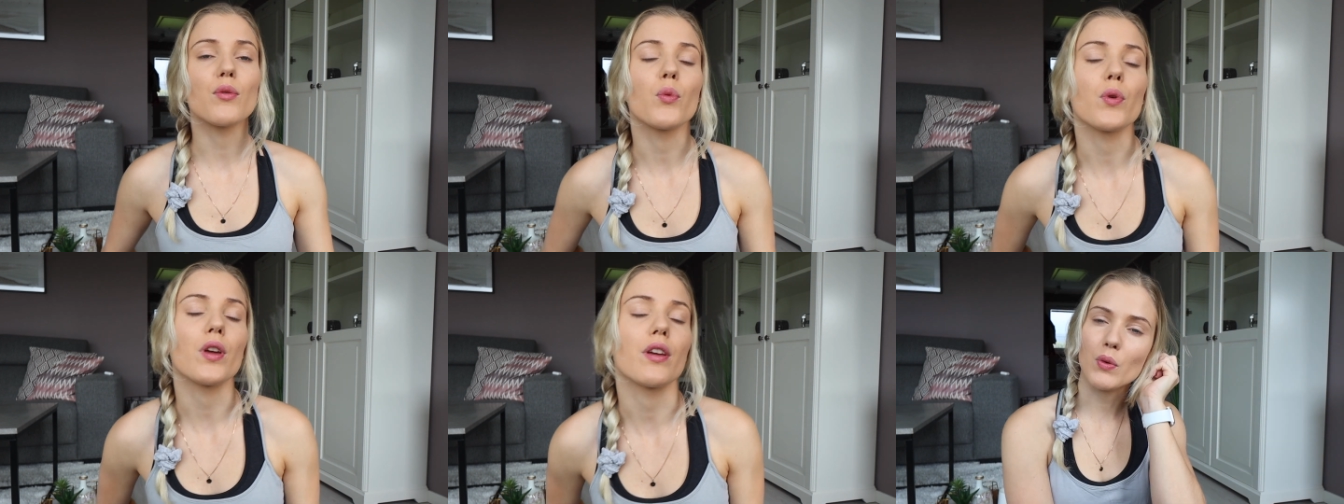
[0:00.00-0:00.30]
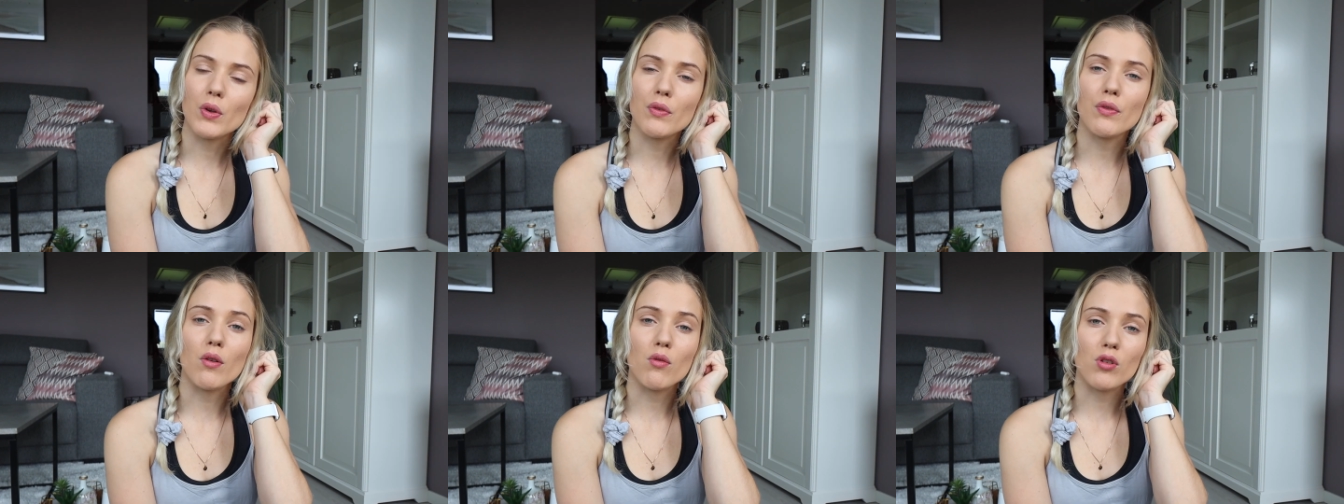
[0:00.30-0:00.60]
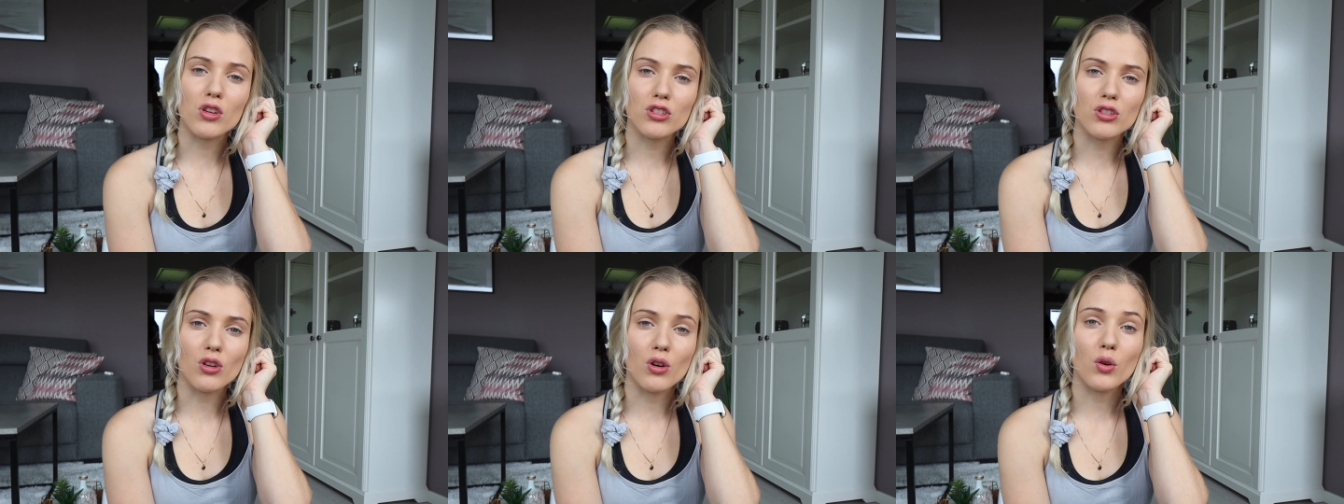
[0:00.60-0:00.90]
we, we
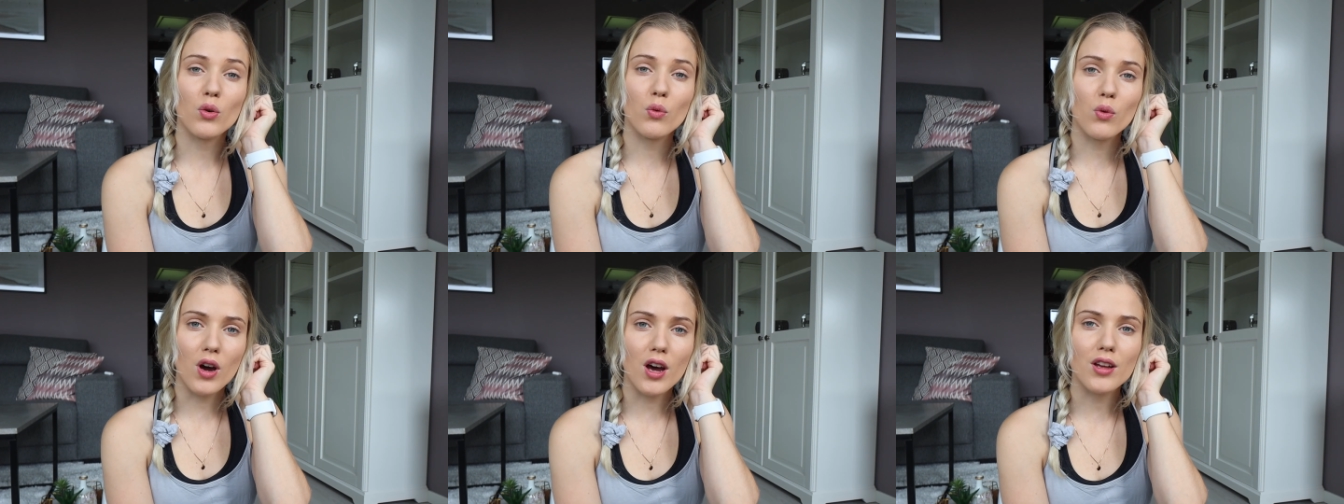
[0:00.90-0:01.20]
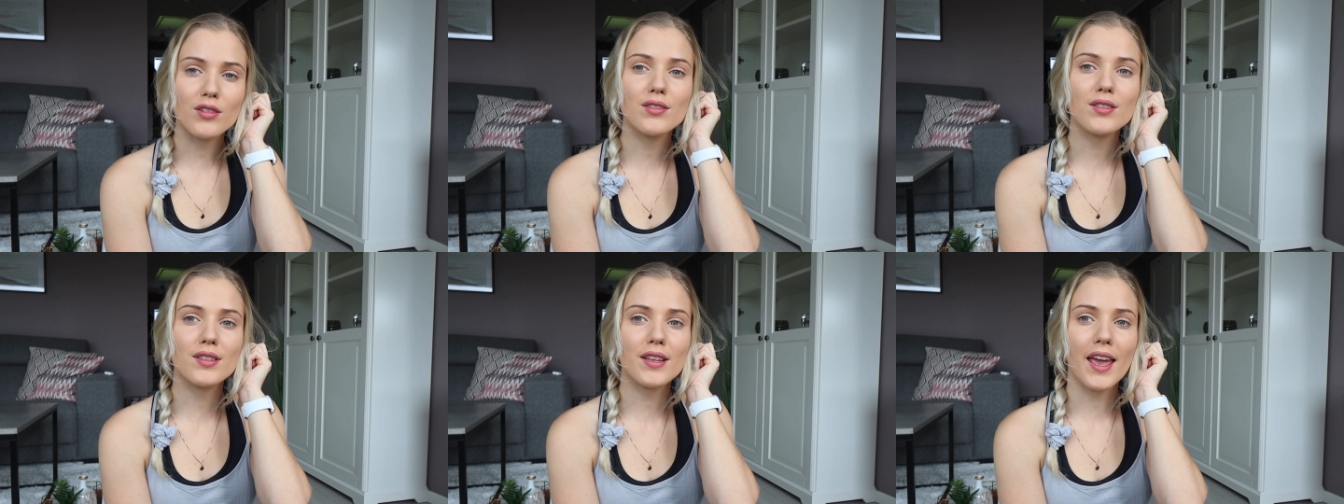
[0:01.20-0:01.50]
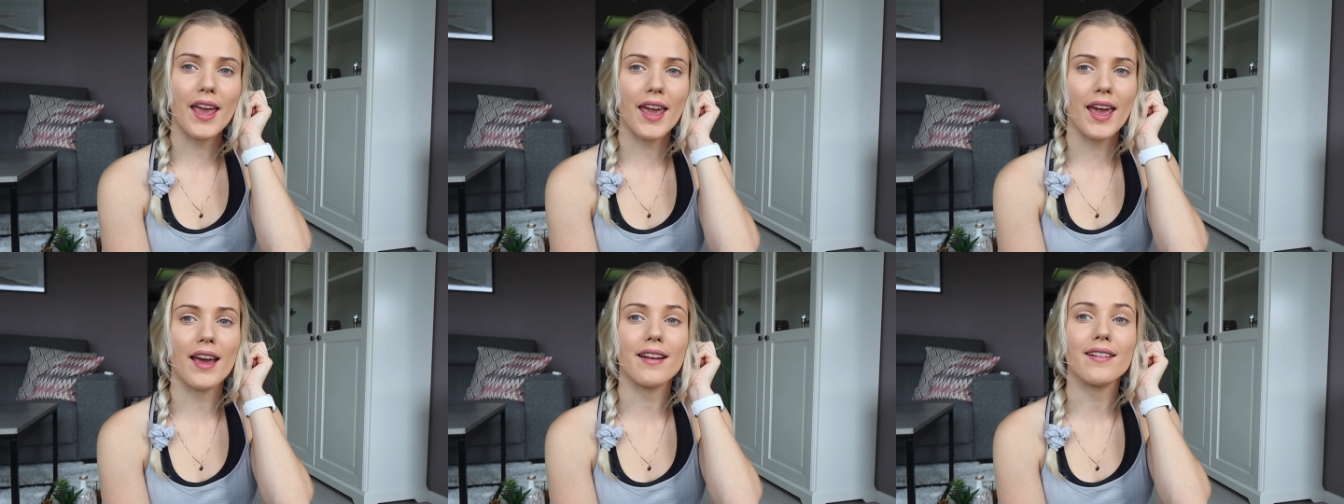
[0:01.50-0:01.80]
focus on quads
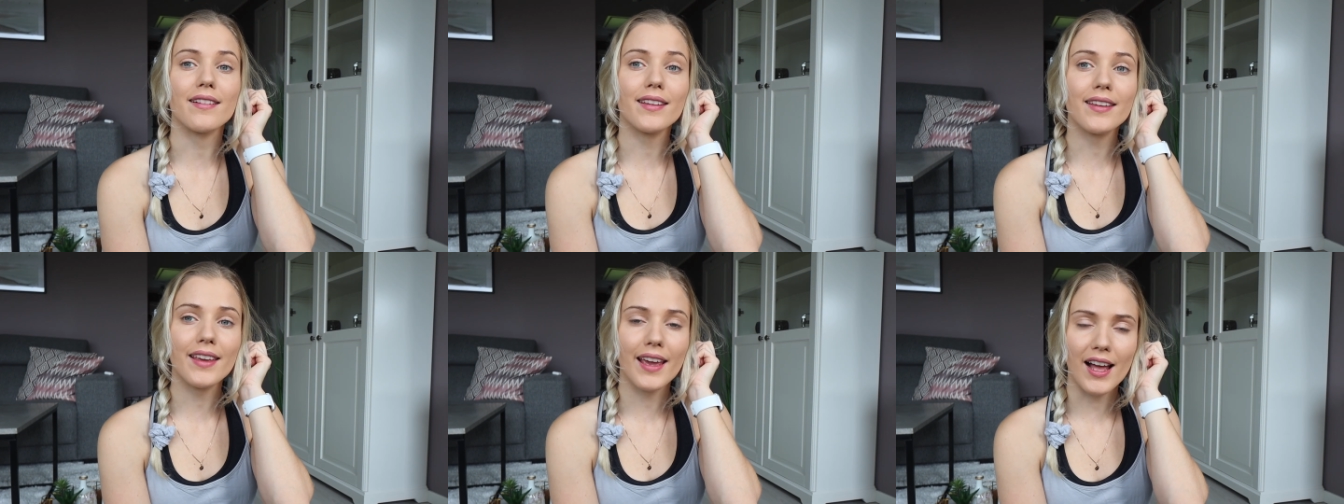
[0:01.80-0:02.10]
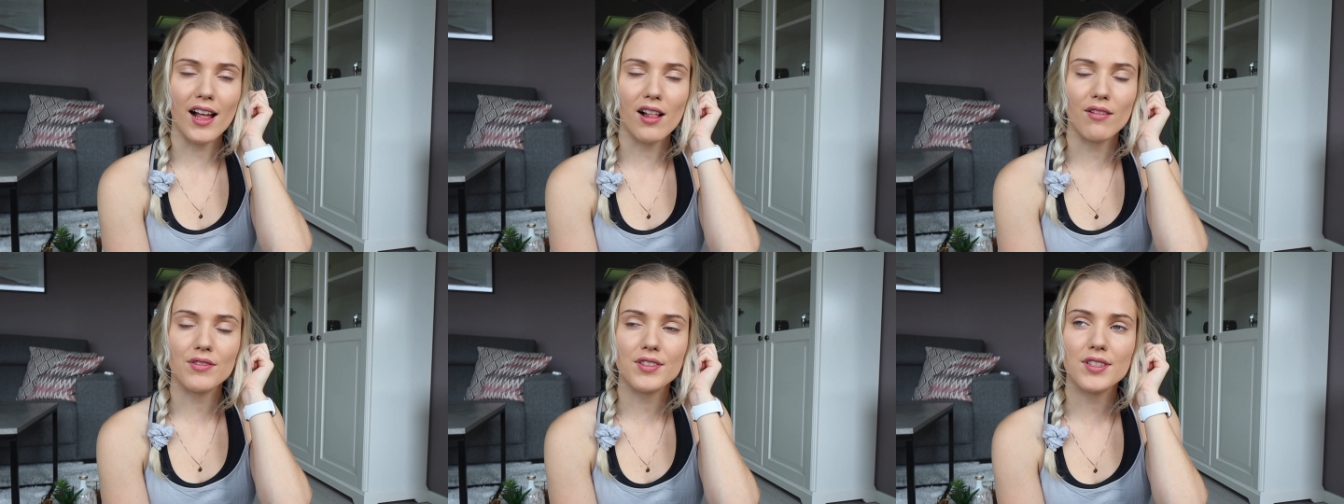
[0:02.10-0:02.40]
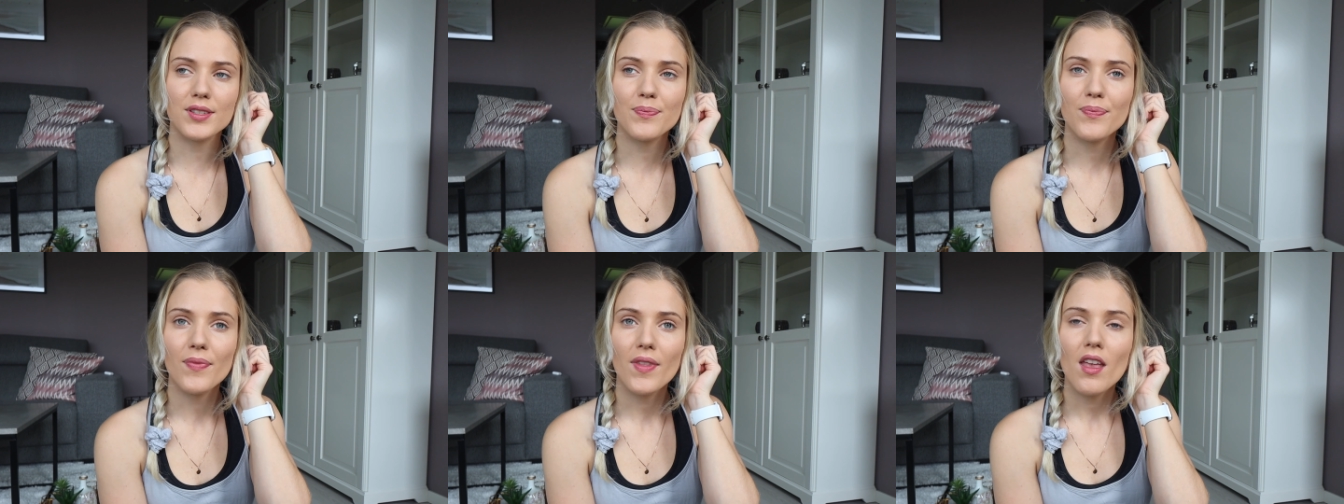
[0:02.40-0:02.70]
and
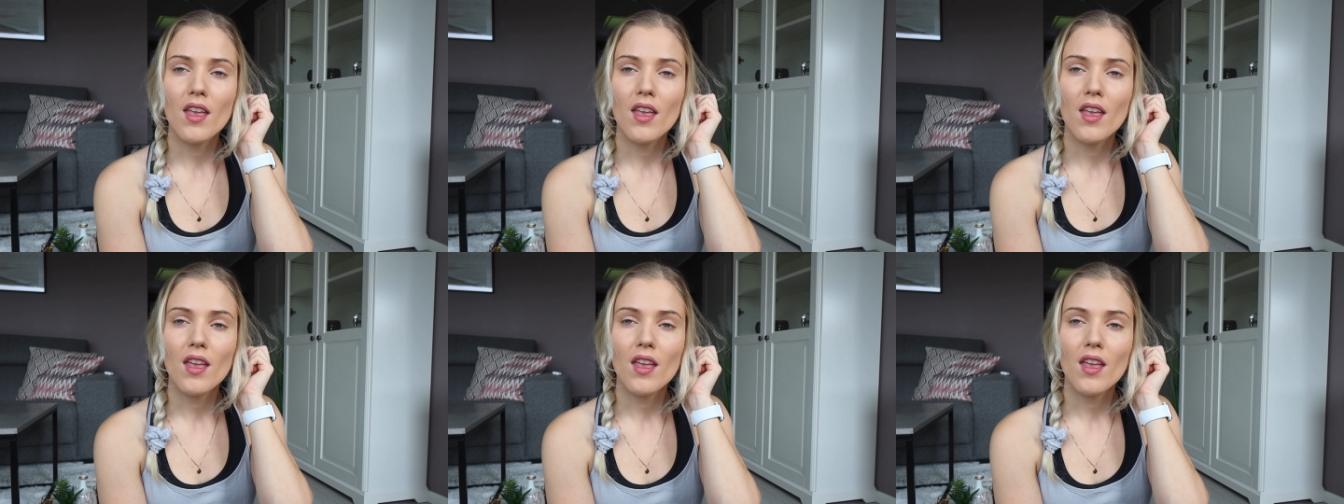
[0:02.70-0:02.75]
calves.